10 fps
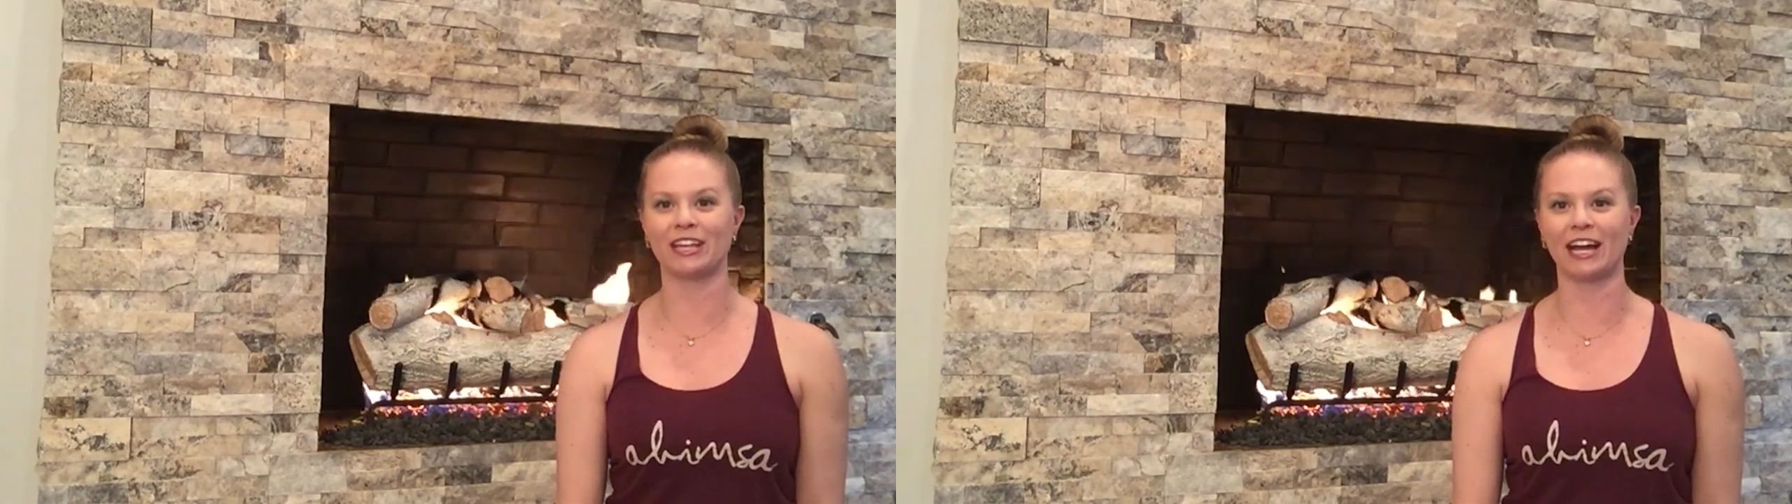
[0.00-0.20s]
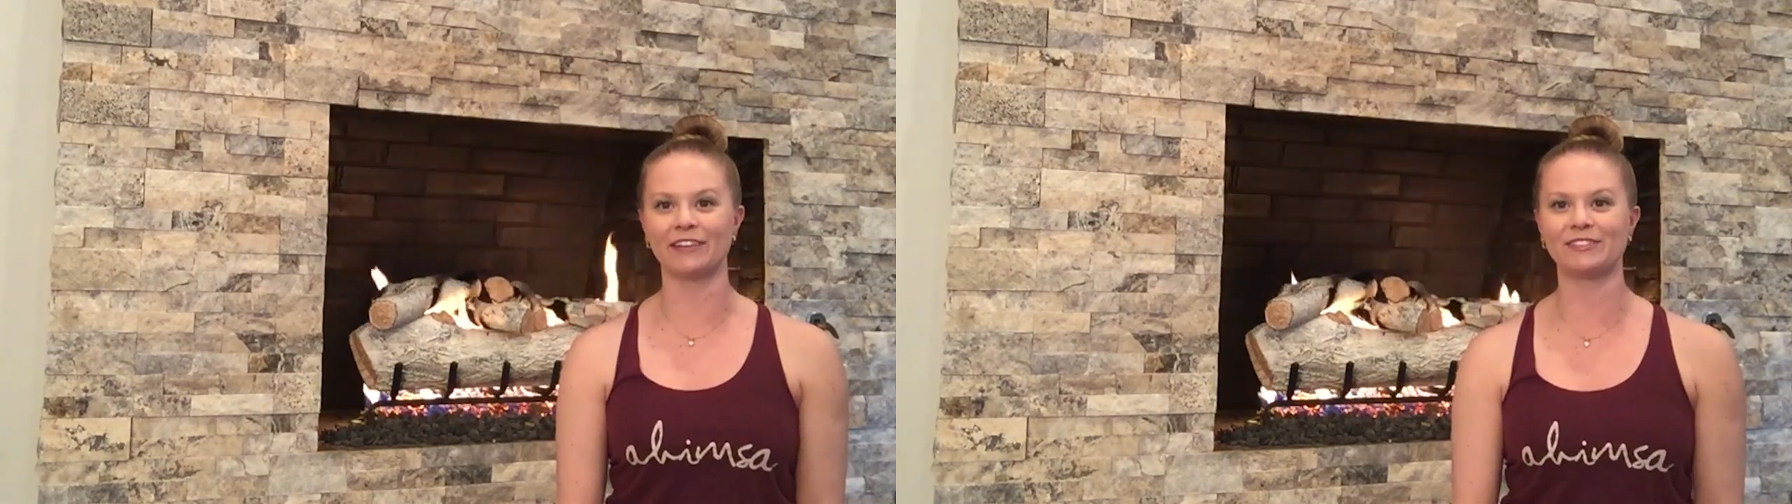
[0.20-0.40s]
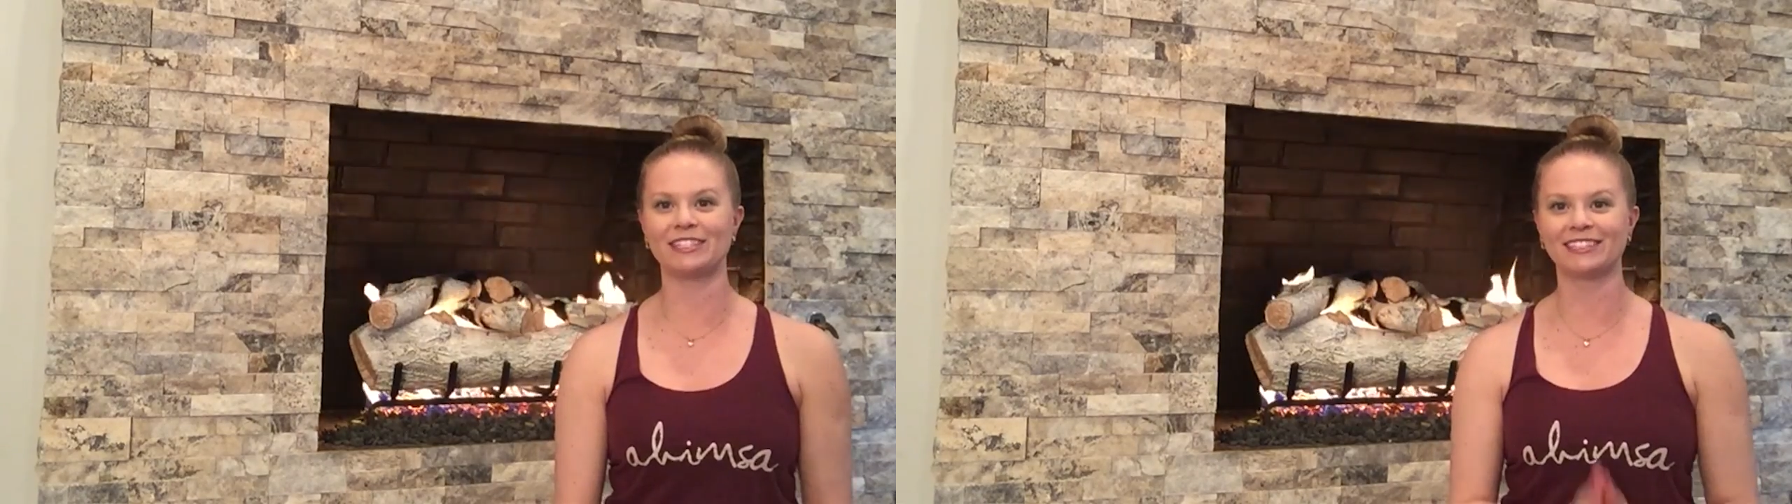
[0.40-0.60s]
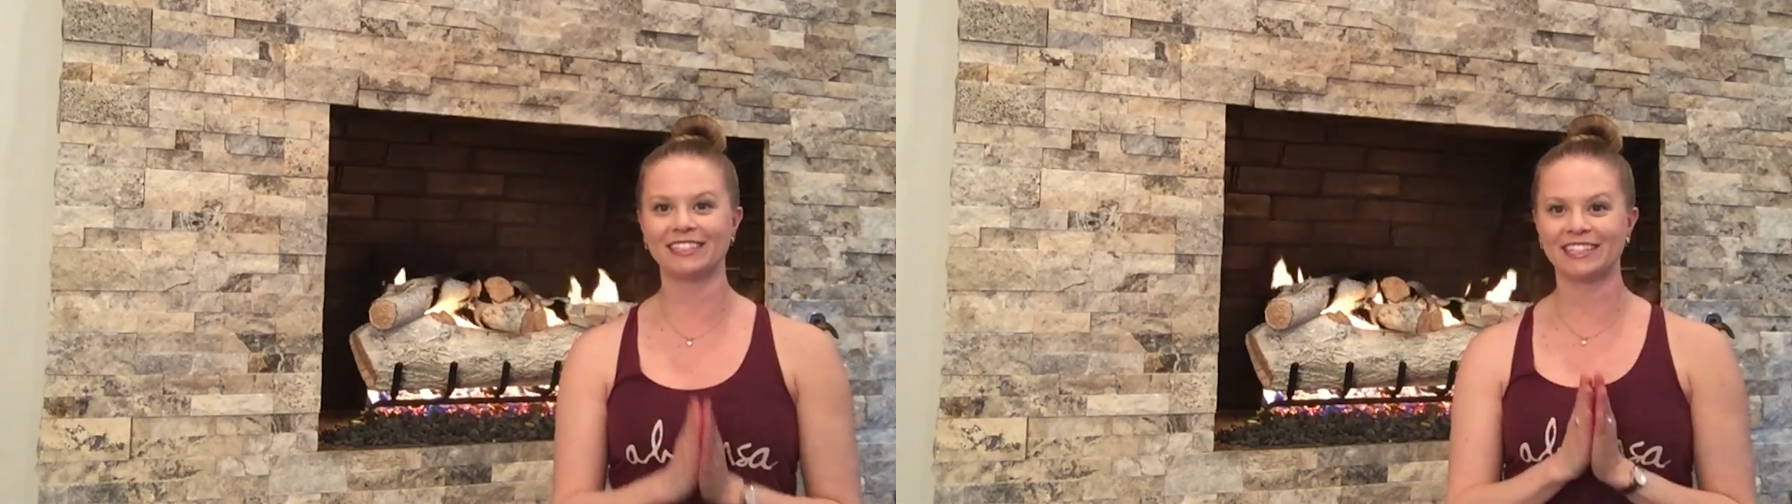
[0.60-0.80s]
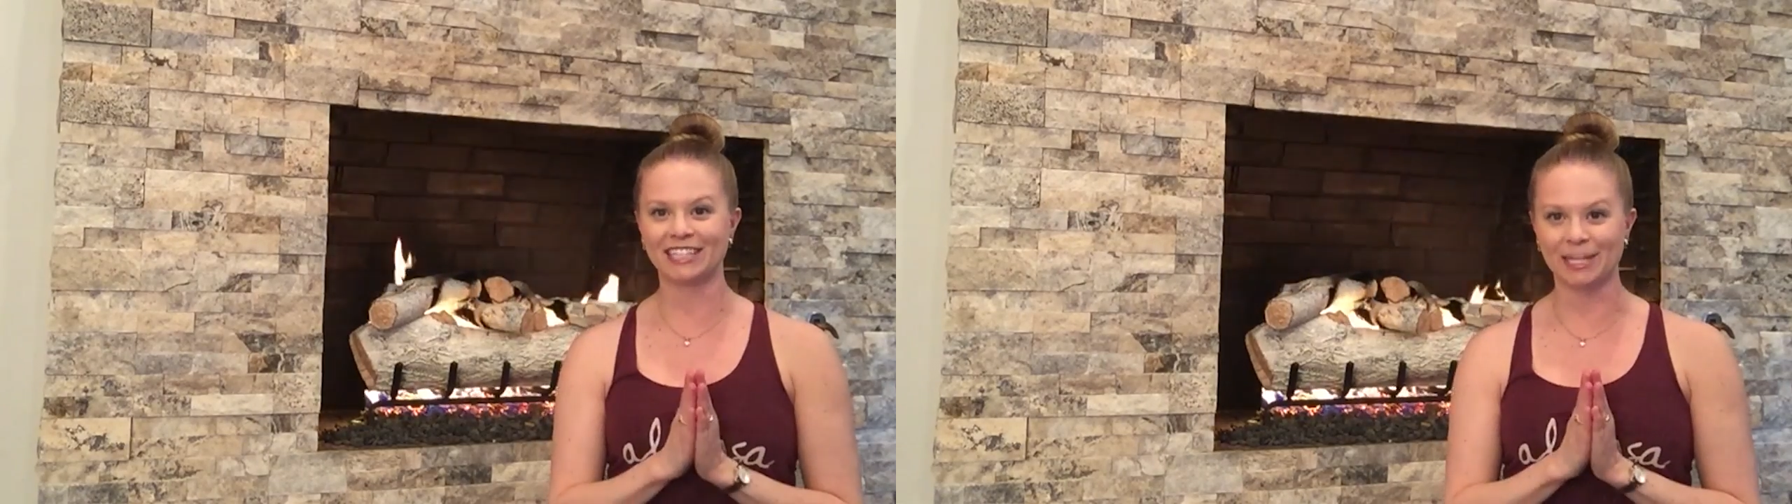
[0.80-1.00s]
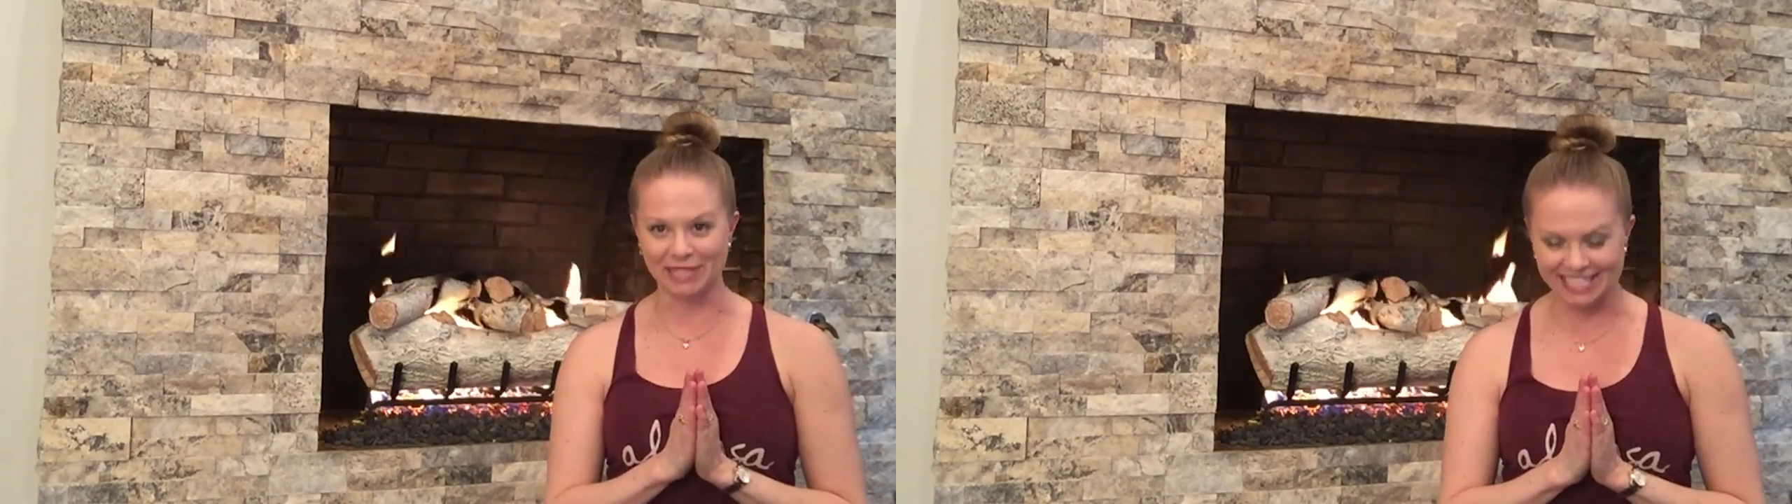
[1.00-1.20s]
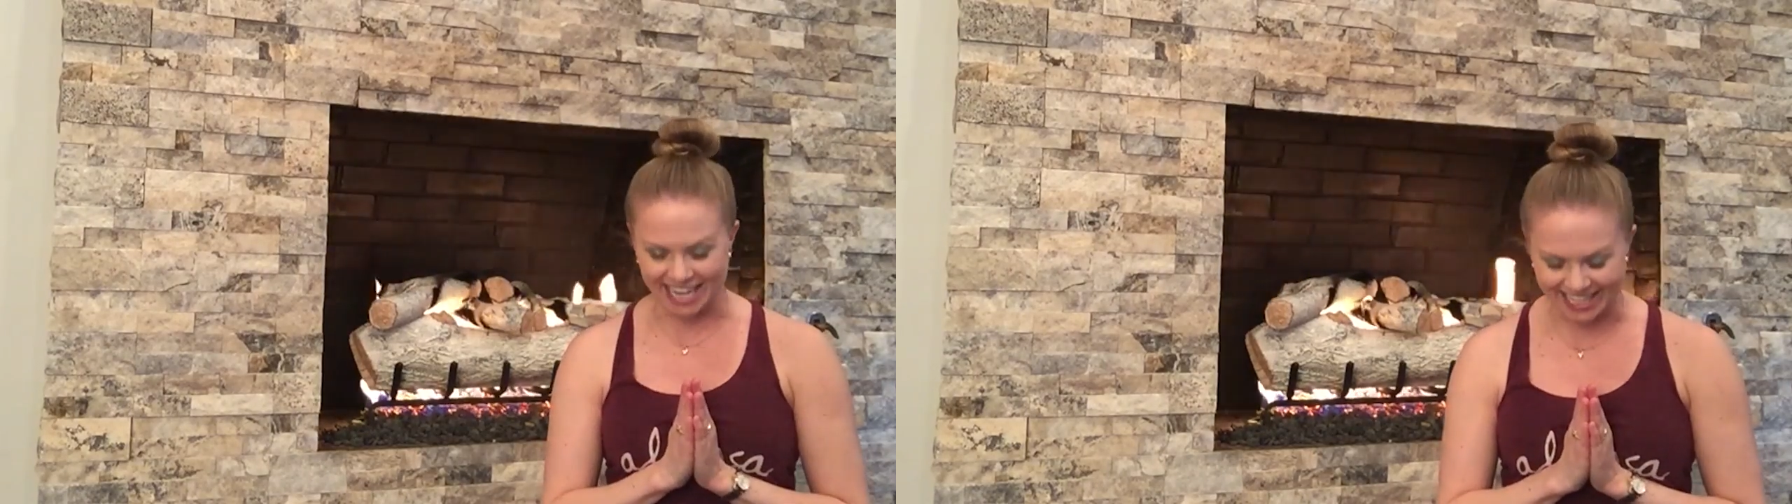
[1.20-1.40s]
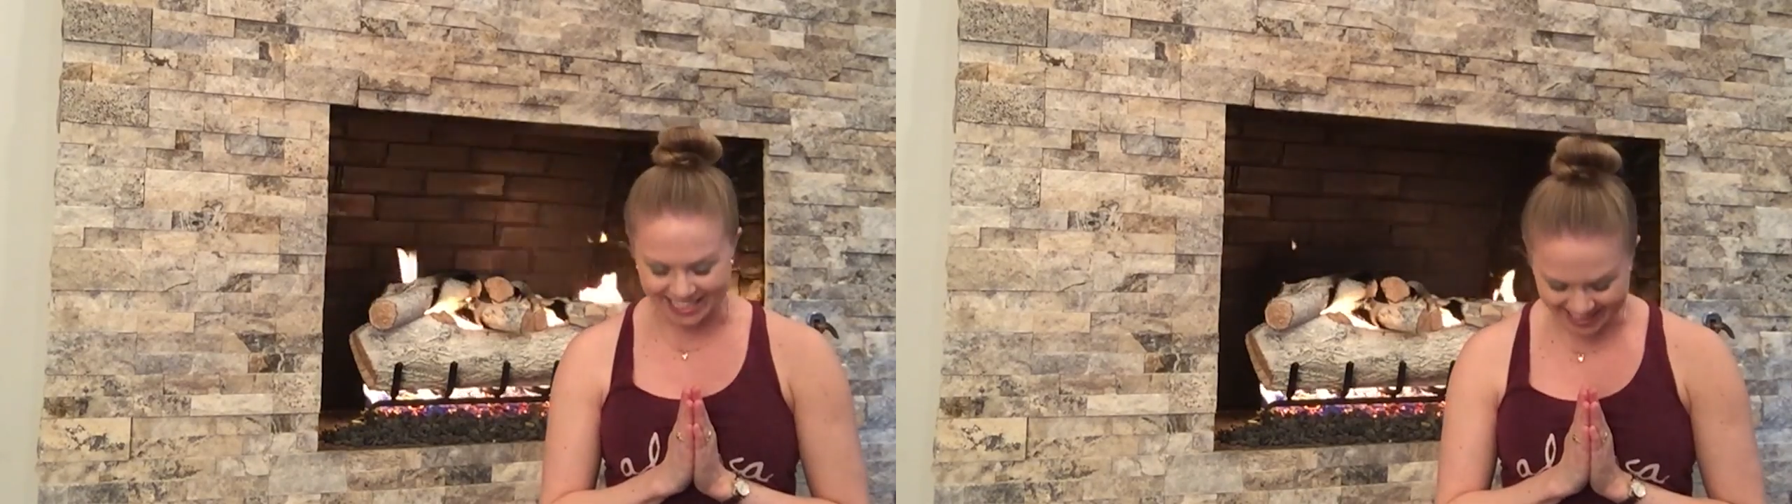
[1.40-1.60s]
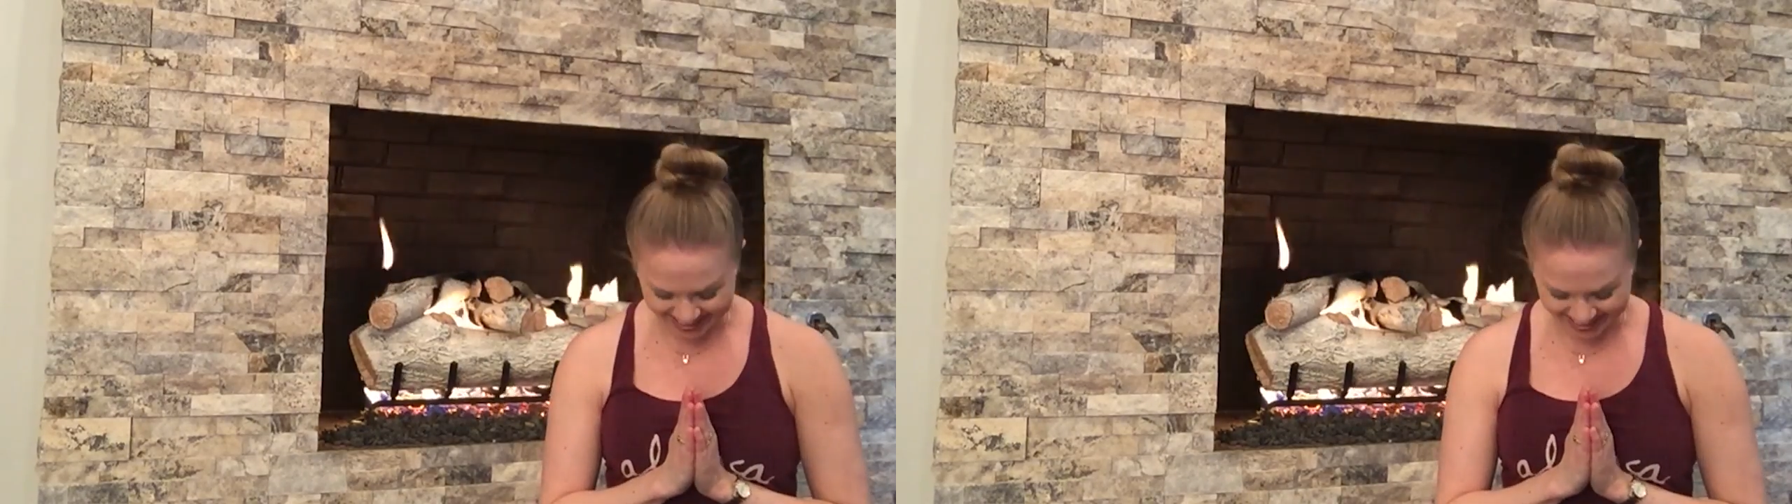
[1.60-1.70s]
lives. Namaste.